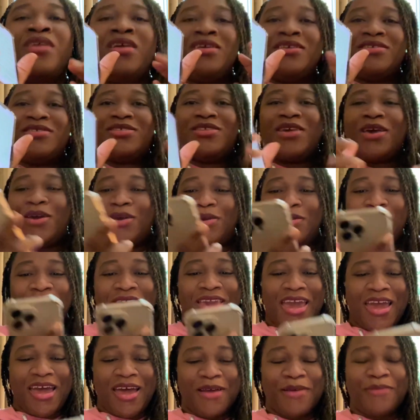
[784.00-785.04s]
So
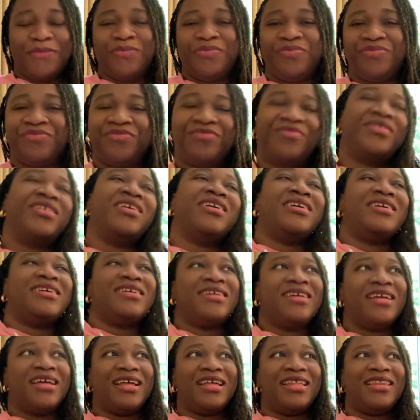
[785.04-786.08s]
yeah,
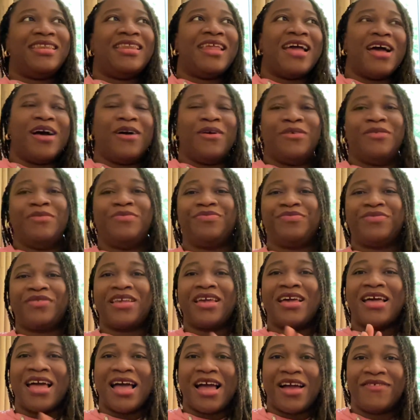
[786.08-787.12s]
now
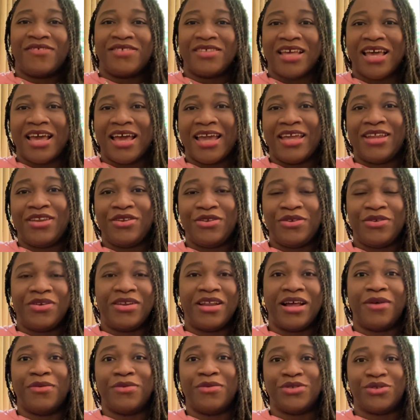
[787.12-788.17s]
after I knew
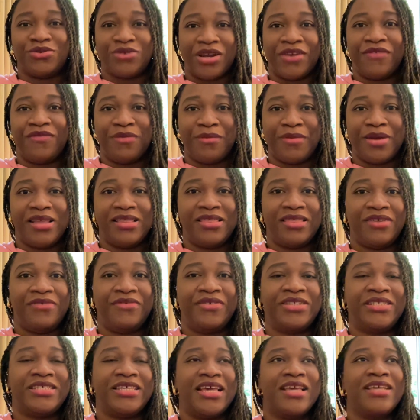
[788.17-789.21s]
that I was ready for my theory
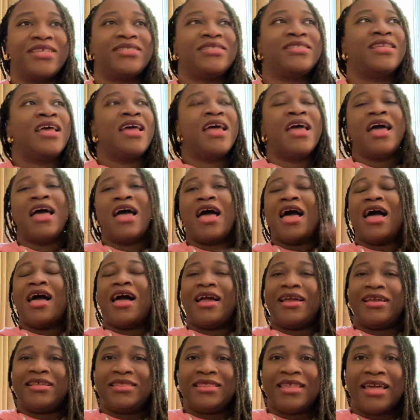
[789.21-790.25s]
test,
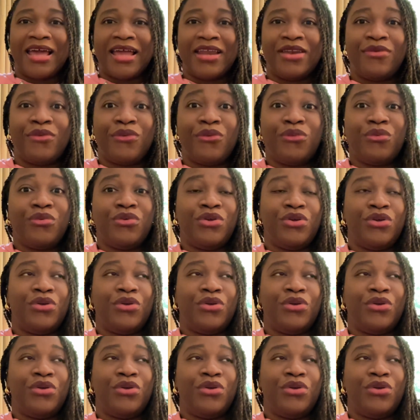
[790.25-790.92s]
I then,